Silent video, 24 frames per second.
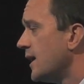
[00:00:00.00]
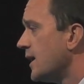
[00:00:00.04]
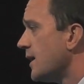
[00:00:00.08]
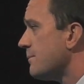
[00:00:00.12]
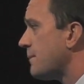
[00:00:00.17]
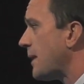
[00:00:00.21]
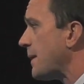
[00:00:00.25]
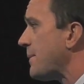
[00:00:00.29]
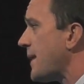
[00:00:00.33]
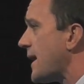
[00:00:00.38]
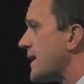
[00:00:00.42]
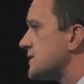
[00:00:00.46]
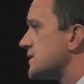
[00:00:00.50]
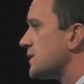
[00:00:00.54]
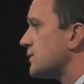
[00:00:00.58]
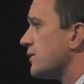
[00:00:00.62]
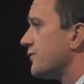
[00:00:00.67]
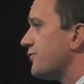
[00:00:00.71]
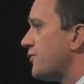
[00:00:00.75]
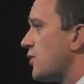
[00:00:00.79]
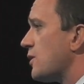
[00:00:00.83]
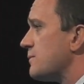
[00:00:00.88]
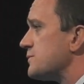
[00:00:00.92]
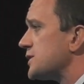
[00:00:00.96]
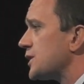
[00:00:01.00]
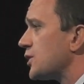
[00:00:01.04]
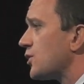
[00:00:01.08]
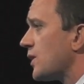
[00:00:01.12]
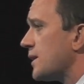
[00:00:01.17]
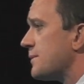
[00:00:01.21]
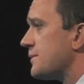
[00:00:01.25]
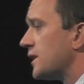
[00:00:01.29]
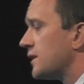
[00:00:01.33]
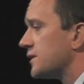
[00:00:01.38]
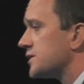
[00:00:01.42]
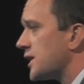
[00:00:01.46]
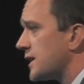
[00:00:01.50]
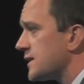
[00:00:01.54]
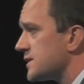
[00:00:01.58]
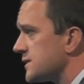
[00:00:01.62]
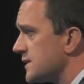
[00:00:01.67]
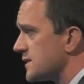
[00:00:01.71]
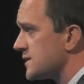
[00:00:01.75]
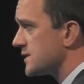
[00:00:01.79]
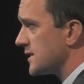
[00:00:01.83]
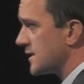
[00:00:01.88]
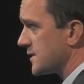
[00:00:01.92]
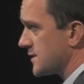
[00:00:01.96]
by passing reforms in criminal justice
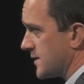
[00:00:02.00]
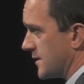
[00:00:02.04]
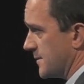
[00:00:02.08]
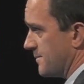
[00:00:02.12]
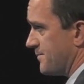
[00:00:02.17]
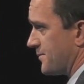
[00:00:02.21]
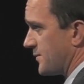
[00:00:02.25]
system,